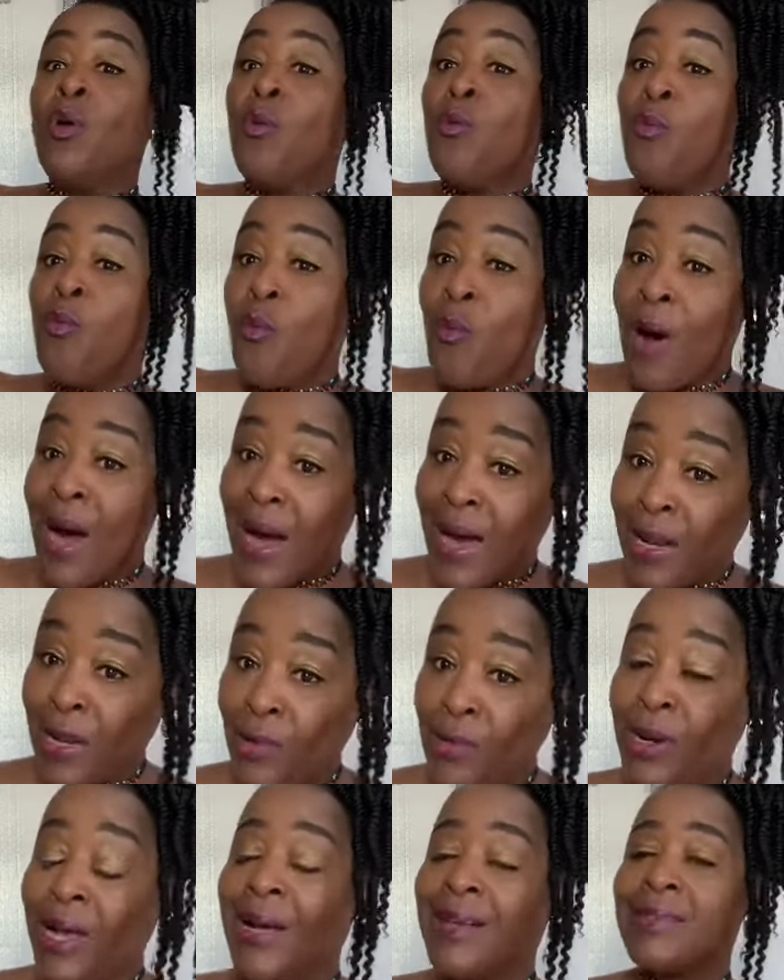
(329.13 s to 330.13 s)
Why
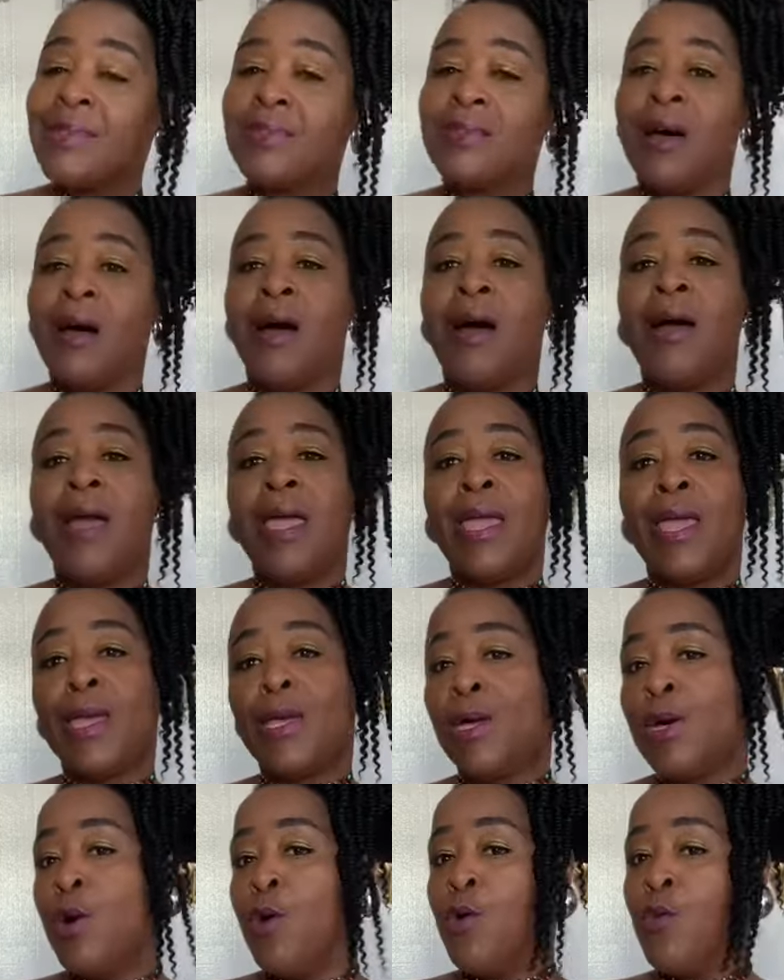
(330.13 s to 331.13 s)
don't I start a
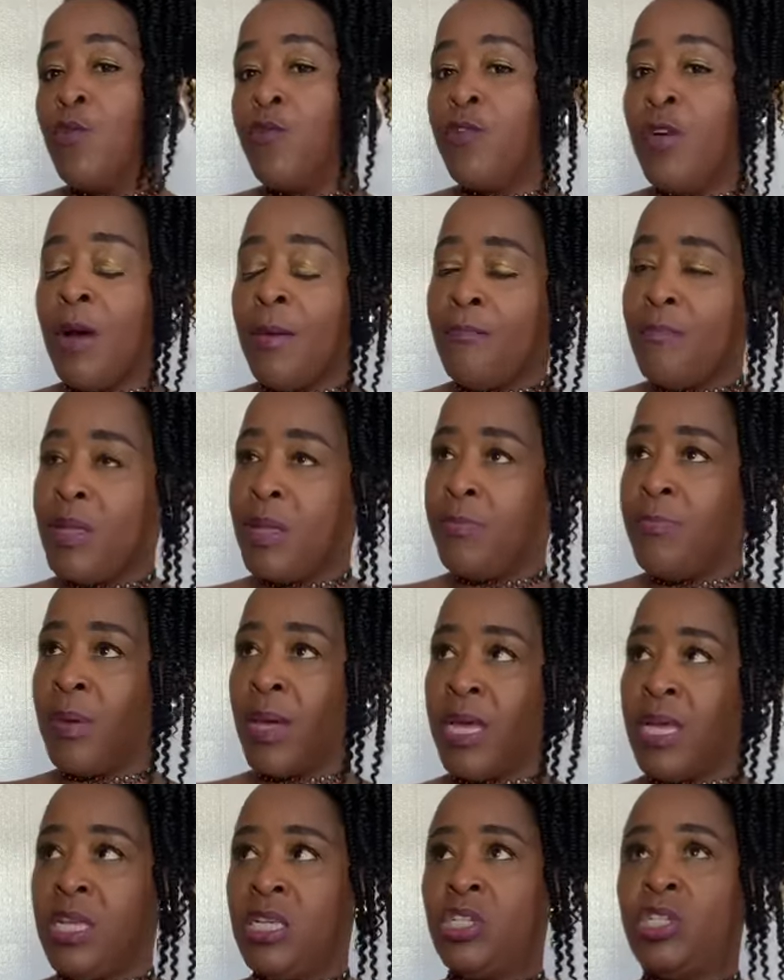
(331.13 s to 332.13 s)
GoFundMe
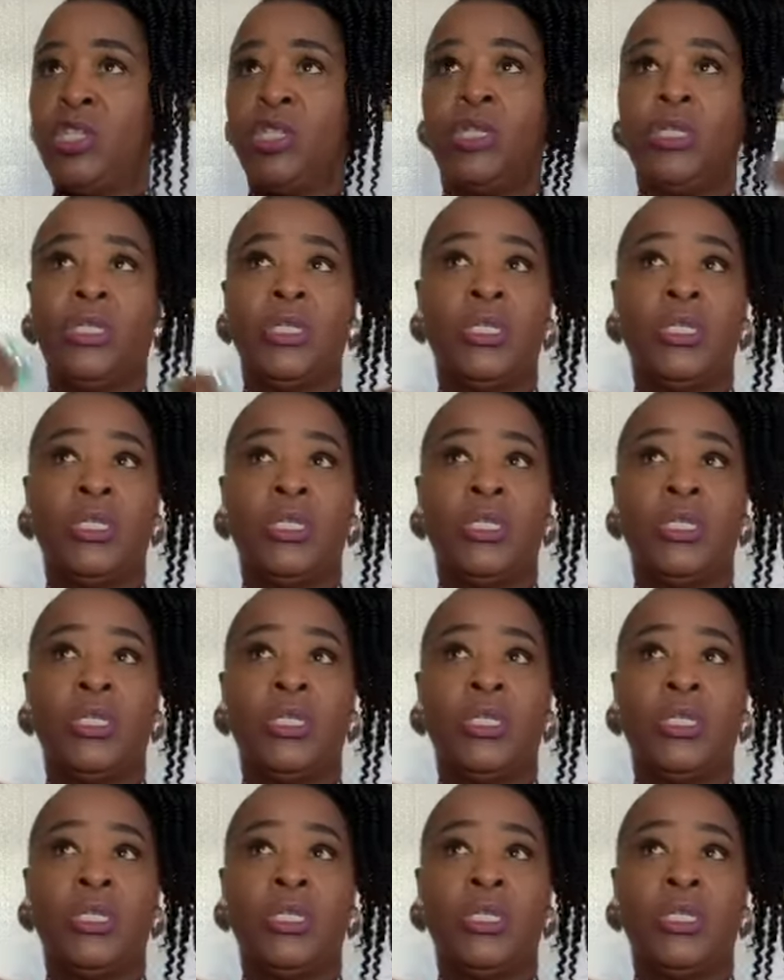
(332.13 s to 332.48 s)
page?